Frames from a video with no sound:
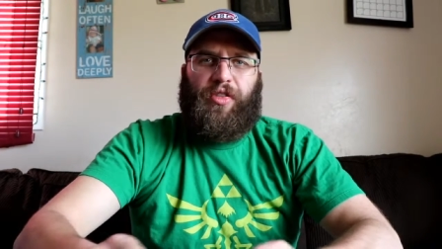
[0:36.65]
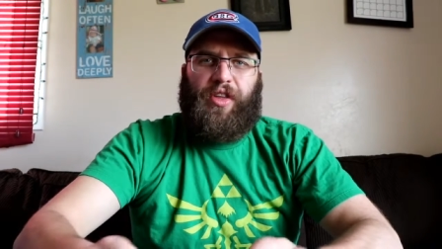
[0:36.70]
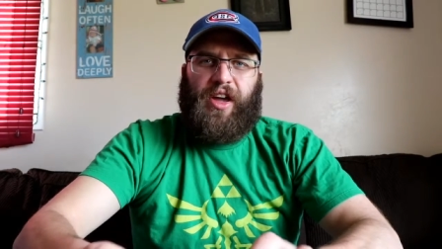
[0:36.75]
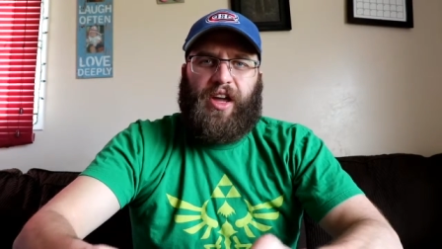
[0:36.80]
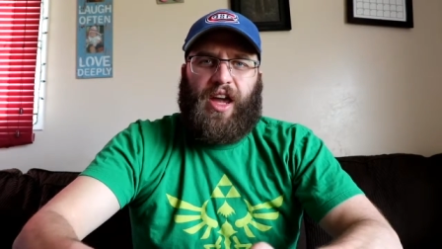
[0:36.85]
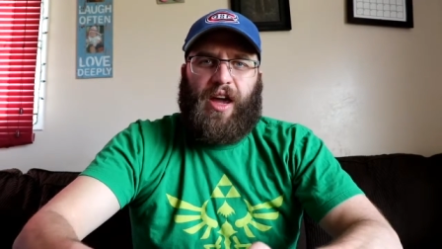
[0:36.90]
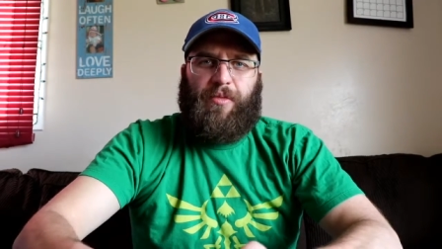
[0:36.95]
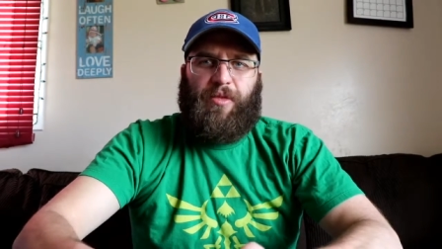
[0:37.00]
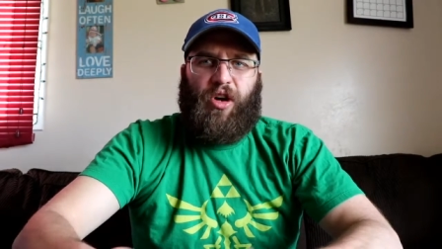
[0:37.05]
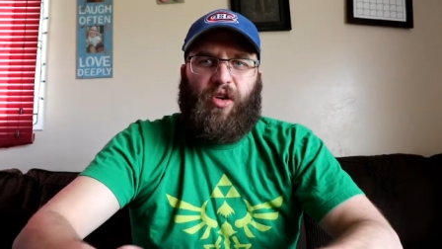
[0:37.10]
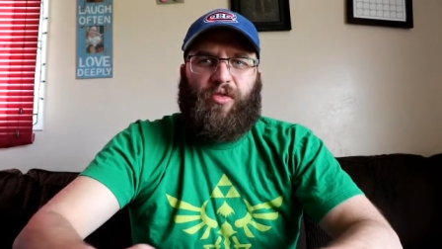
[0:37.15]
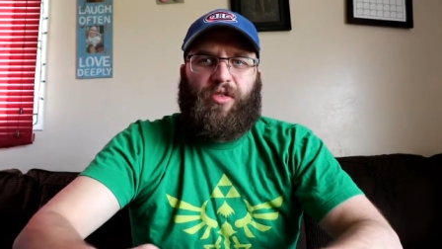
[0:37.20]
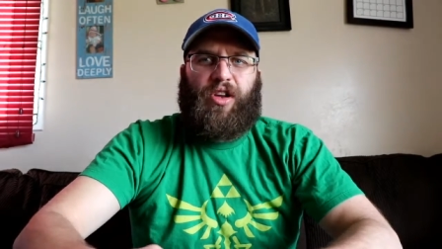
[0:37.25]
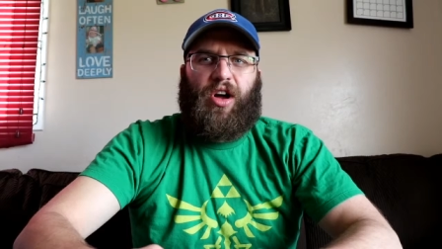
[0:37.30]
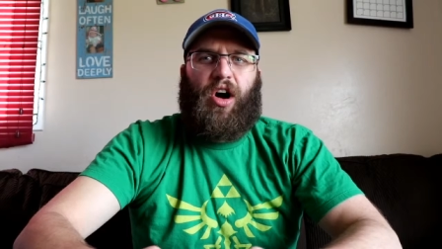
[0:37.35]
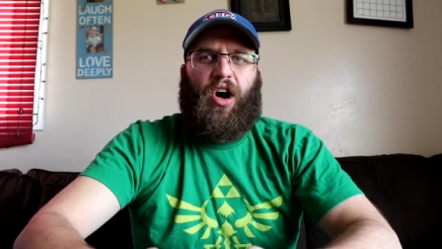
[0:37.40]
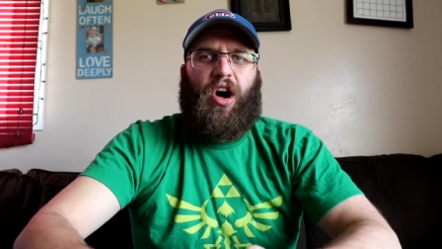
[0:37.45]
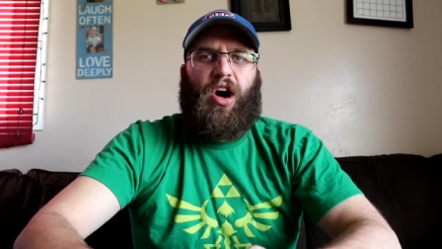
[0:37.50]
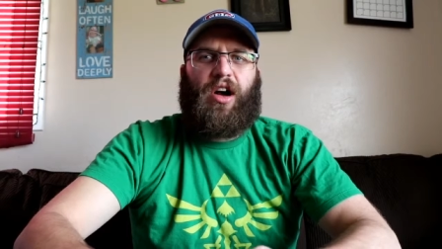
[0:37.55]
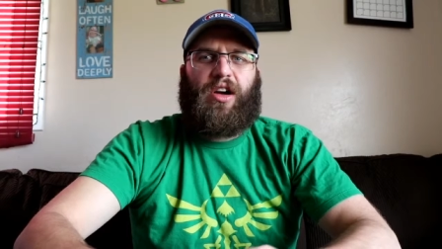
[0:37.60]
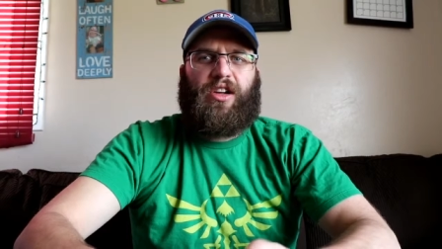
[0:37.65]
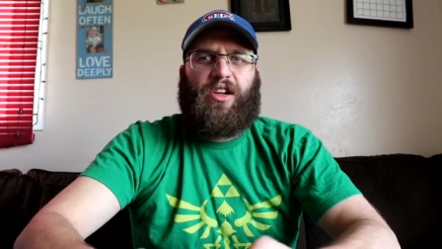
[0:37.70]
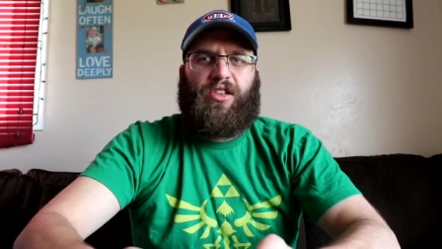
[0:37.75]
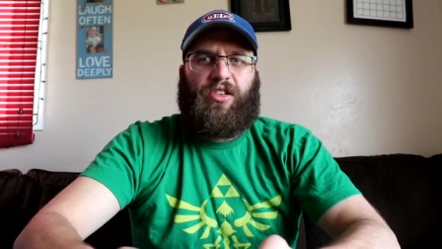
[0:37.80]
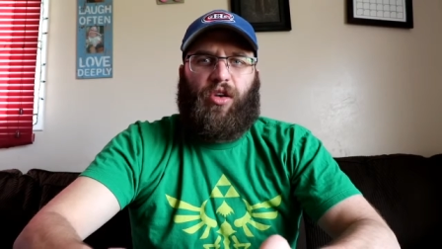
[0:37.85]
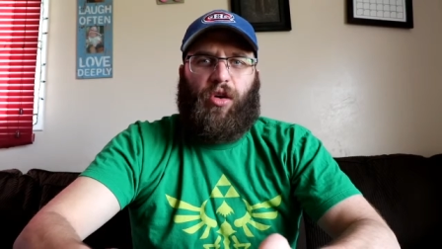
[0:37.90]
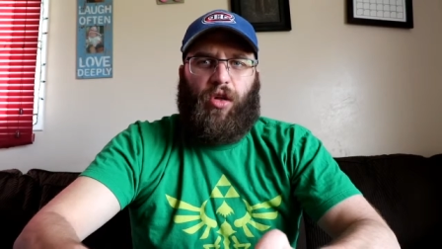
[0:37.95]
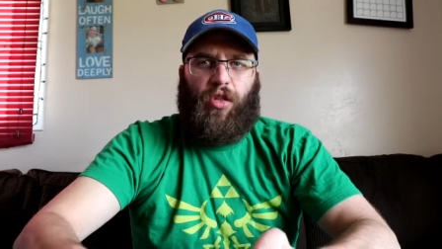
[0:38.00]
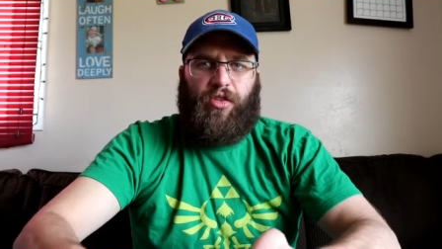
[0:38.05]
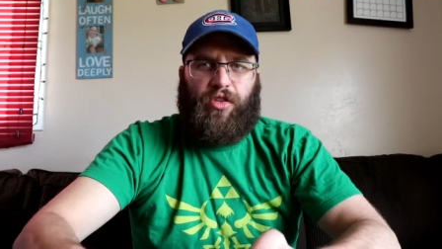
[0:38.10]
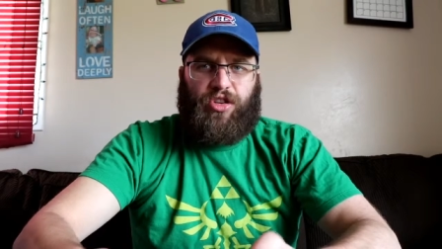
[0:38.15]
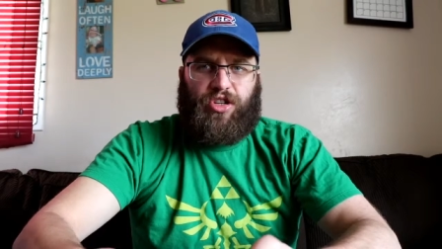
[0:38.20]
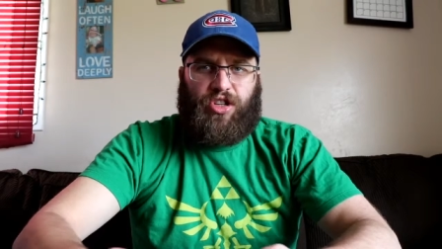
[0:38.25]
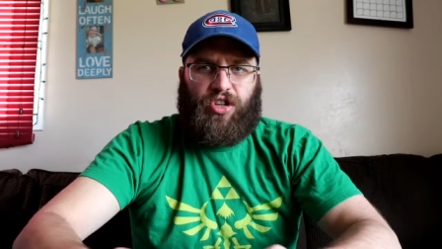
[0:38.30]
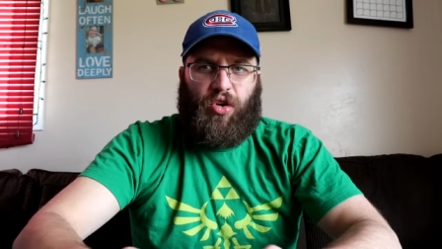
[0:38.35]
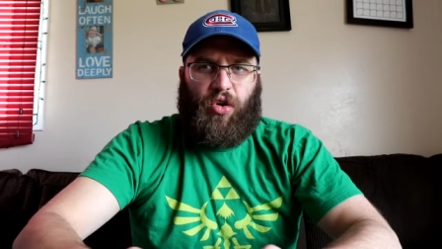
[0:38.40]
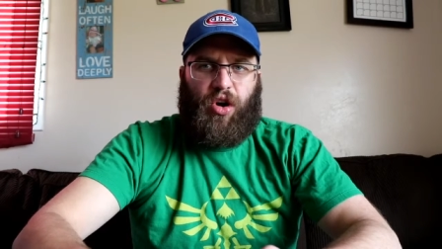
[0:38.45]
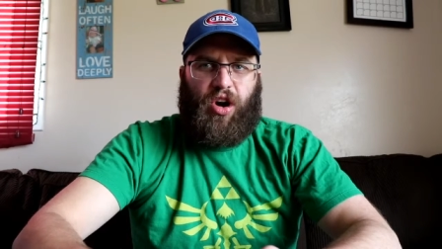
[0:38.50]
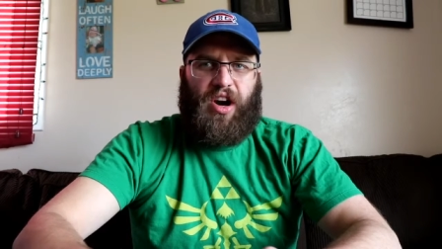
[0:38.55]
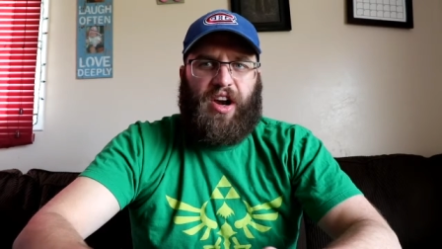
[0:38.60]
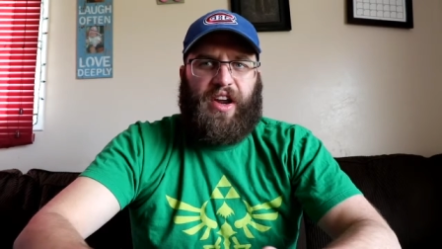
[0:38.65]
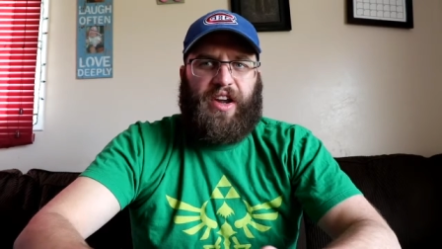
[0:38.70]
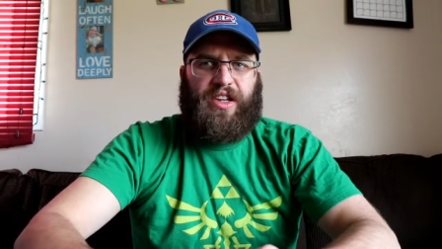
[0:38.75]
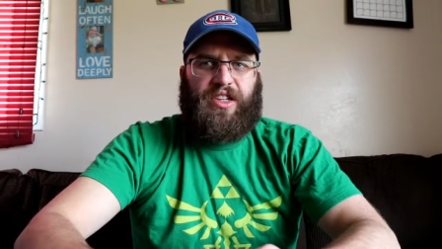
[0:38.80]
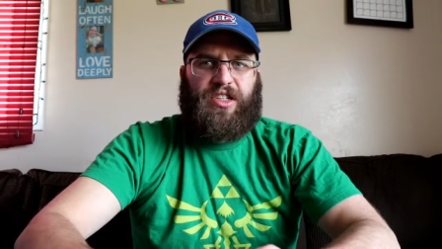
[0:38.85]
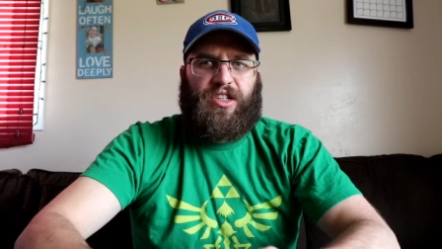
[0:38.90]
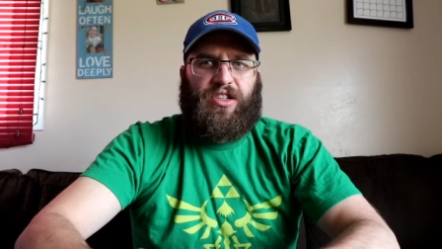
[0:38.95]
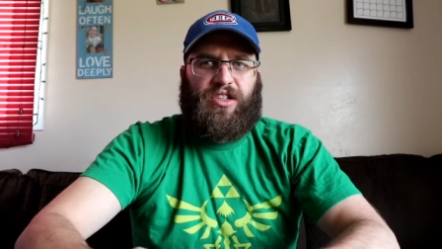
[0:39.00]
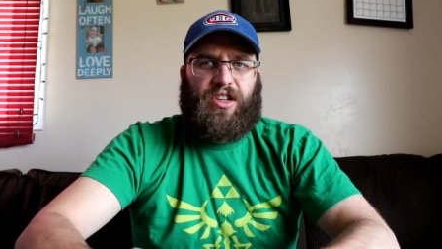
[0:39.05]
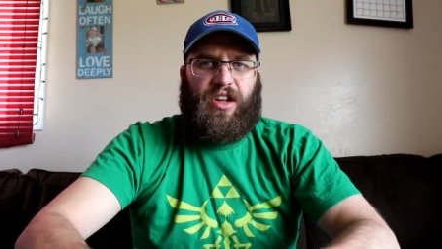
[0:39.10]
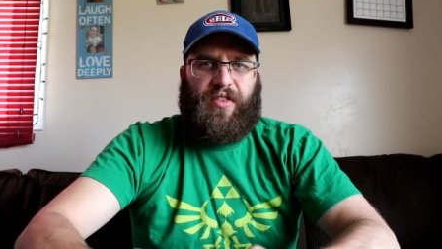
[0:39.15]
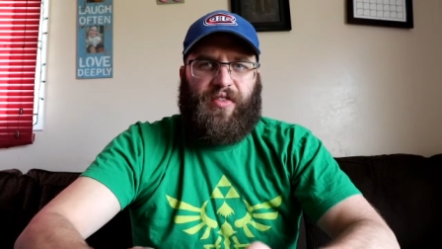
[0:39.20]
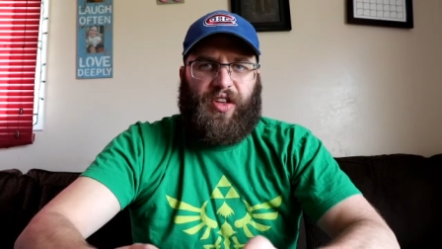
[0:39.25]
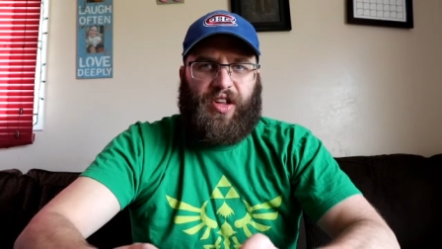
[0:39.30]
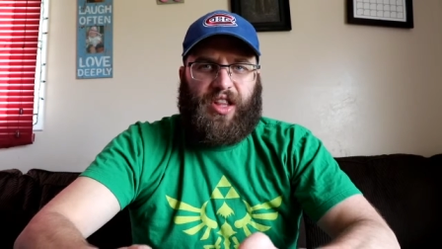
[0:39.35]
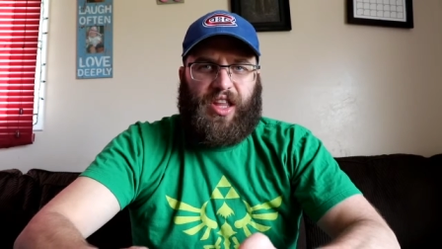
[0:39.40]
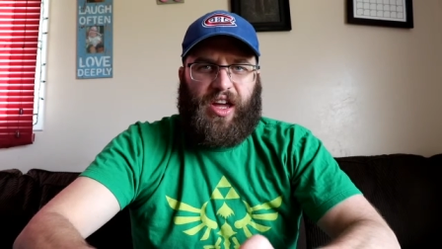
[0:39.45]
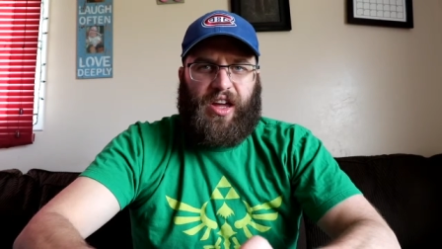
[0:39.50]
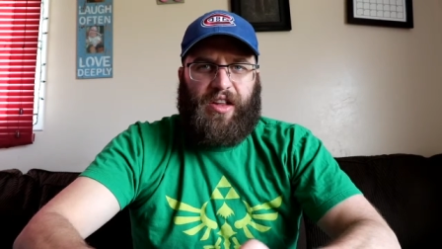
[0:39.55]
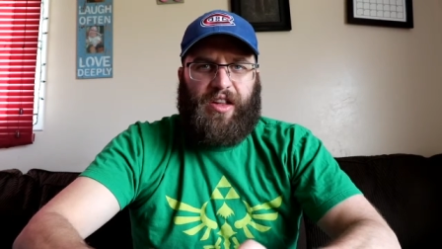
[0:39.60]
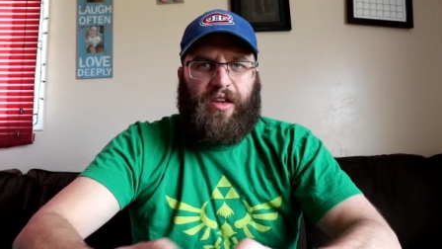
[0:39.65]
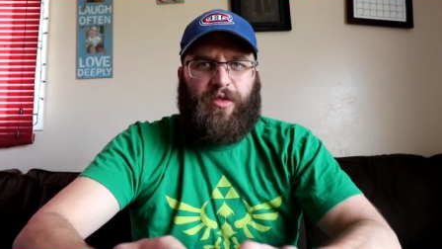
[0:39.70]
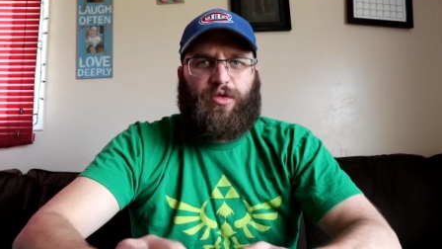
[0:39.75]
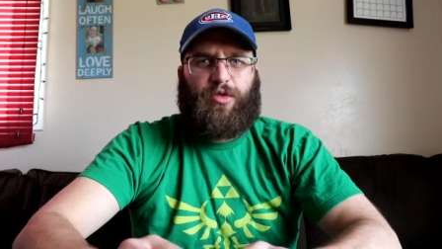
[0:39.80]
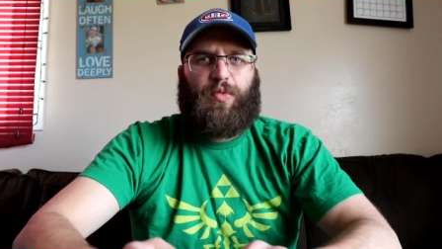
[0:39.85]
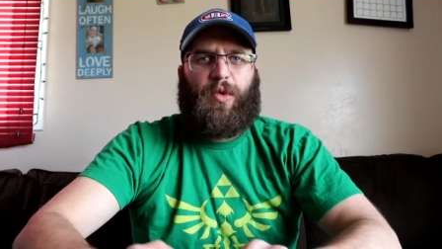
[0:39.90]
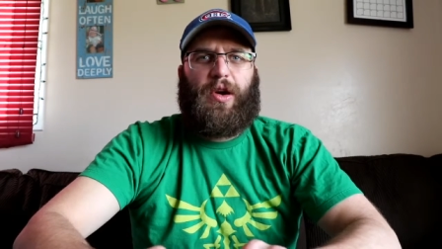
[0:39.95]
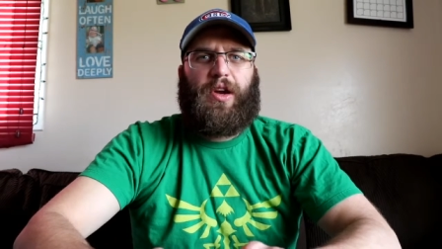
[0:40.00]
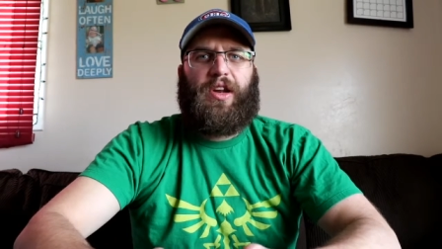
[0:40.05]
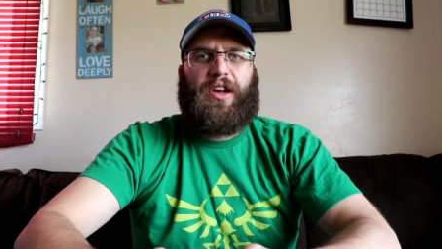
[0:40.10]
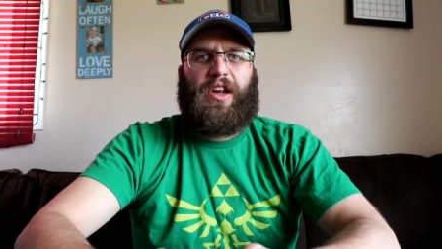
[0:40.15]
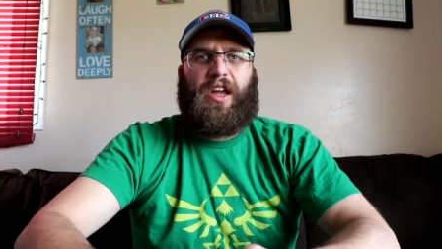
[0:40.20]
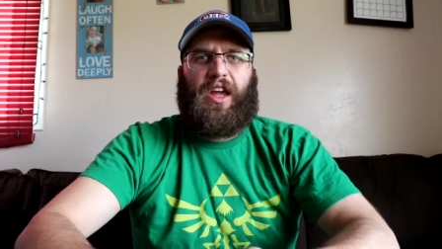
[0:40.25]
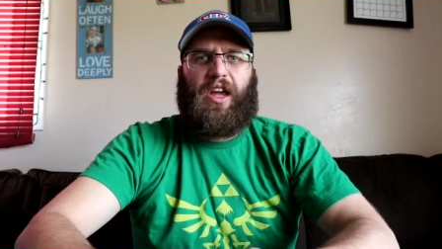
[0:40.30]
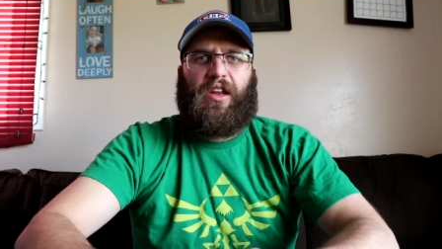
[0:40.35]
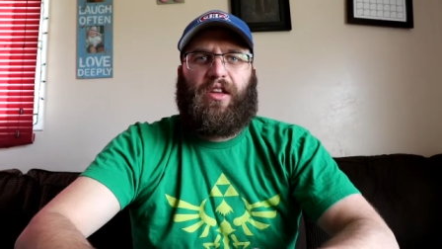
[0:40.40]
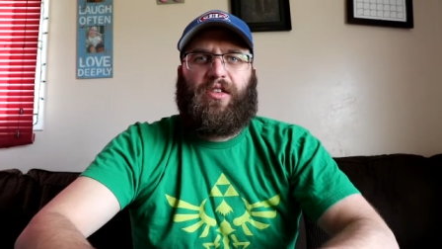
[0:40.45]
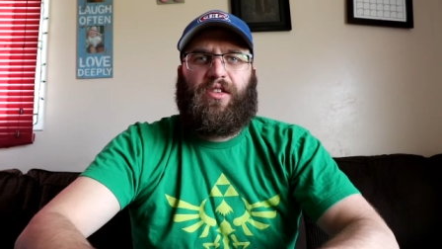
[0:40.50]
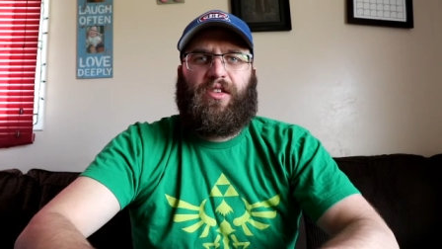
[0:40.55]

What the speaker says: And they came out and talked and told their stories and stuff like that. That was pretty neat.